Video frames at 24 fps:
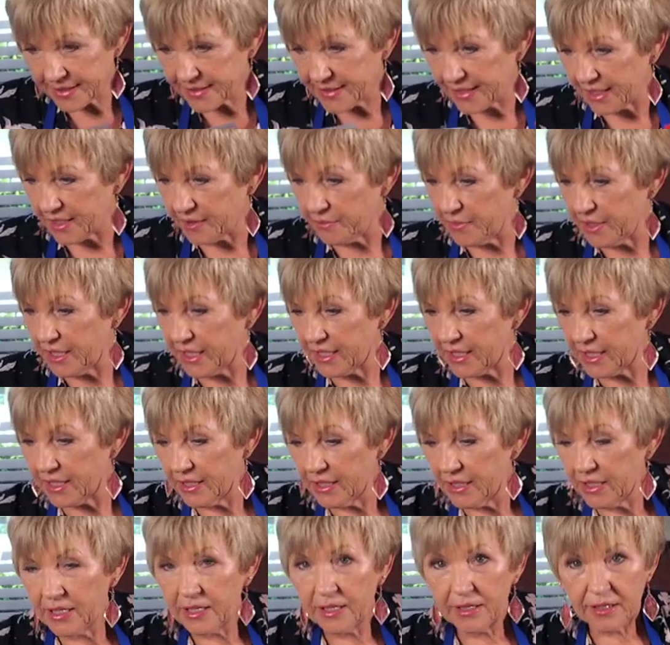centimetre
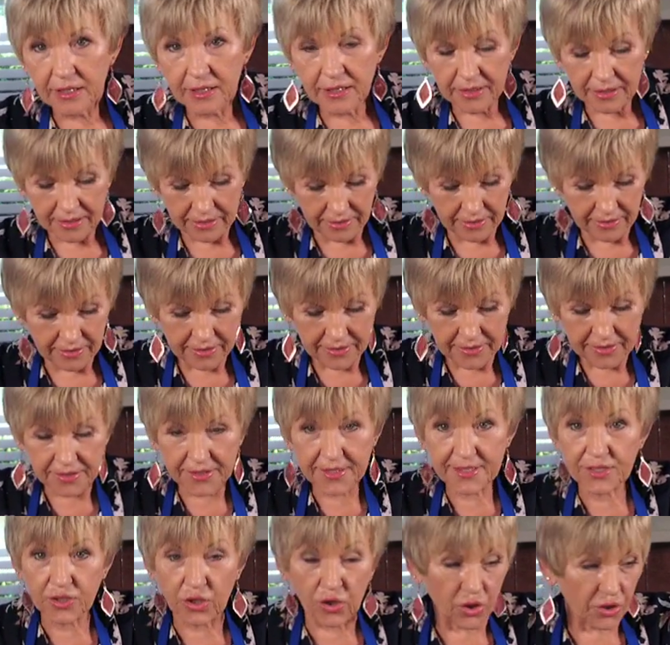
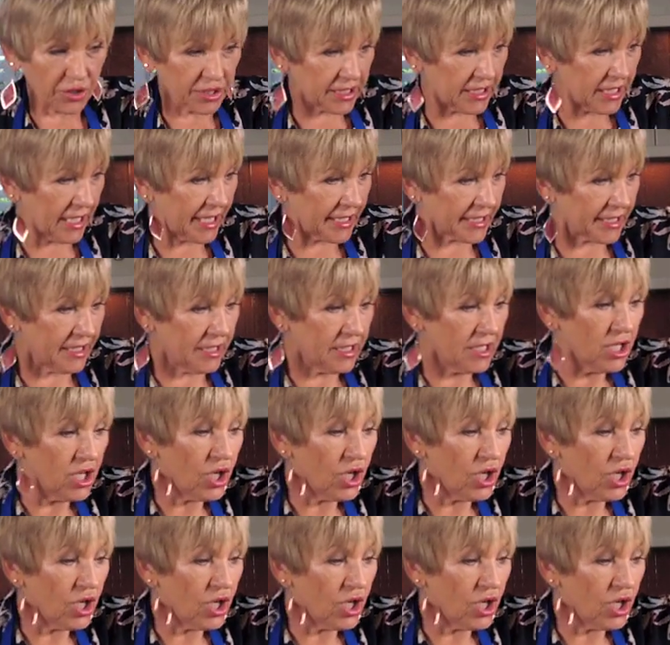scone cutter.